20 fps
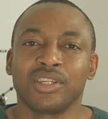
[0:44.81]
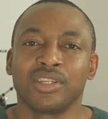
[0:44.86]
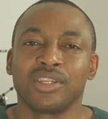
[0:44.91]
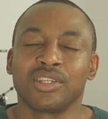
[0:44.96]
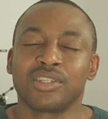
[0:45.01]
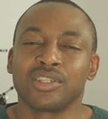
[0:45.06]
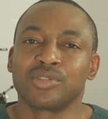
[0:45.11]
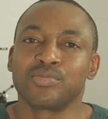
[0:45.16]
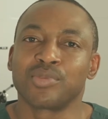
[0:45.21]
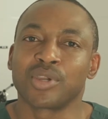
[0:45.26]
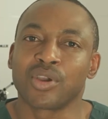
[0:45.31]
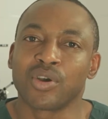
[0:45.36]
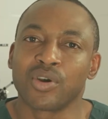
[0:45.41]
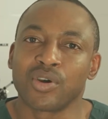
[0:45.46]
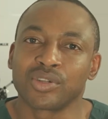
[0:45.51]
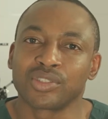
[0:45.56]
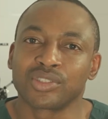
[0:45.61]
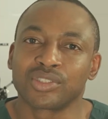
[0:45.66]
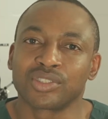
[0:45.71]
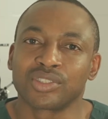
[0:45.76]
This is
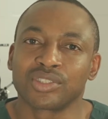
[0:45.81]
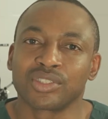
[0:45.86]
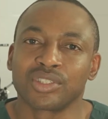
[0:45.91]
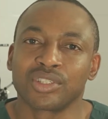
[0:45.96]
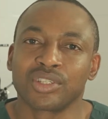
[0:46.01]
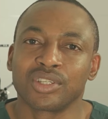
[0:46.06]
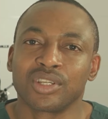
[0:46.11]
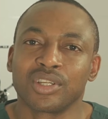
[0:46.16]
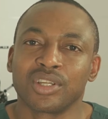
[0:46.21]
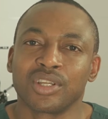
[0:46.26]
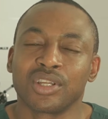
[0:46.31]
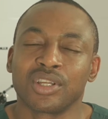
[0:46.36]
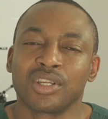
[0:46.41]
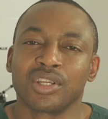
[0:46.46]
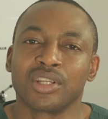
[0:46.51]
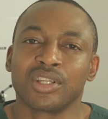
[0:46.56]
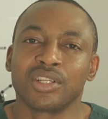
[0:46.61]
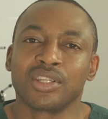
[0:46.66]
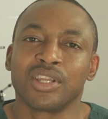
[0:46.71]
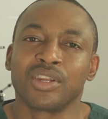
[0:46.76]
because
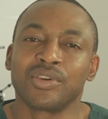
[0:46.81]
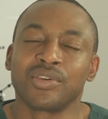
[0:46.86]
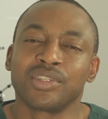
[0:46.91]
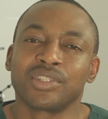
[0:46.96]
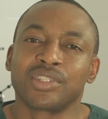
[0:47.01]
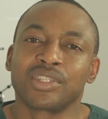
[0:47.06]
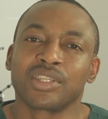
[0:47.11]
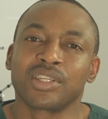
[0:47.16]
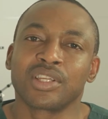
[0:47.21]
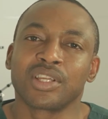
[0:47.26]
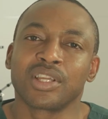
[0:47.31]
there is